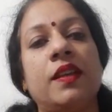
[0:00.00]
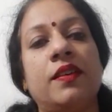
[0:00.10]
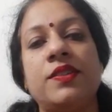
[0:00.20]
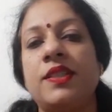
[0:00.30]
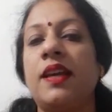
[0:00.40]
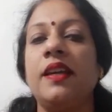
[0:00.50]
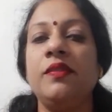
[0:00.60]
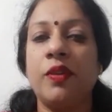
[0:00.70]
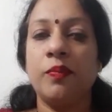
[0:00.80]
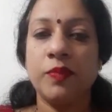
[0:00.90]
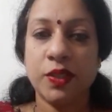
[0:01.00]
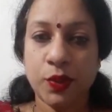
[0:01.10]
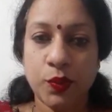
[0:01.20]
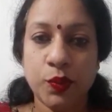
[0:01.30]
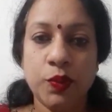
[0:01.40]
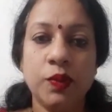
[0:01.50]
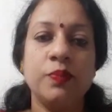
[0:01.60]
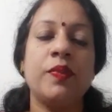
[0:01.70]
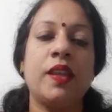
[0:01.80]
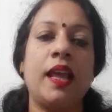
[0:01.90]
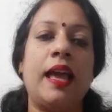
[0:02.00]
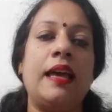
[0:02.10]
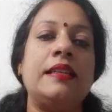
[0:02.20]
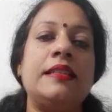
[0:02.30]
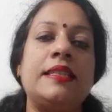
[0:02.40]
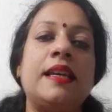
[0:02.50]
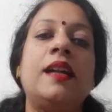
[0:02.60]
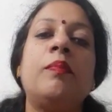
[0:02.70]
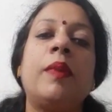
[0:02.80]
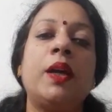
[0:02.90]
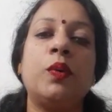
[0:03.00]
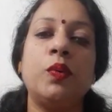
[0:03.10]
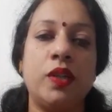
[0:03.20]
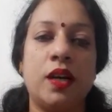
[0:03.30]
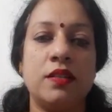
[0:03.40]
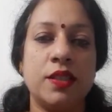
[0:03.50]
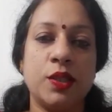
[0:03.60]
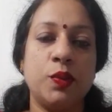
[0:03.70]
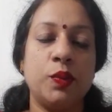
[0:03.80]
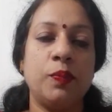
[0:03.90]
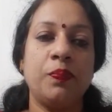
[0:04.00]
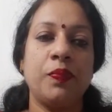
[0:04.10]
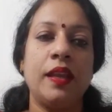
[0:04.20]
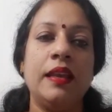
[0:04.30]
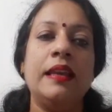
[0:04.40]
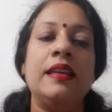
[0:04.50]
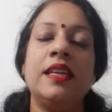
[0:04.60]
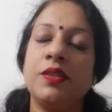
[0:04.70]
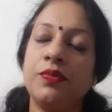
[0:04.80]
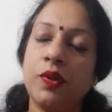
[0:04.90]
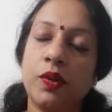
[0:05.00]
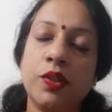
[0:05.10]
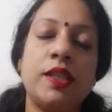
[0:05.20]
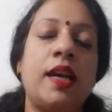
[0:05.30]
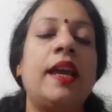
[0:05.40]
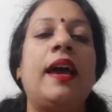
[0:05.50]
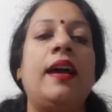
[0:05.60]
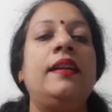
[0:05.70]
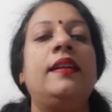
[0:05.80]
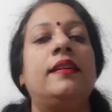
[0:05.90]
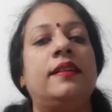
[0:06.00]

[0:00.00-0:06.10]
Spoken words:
resign from the school and start my own dance school. Yes, of course, I had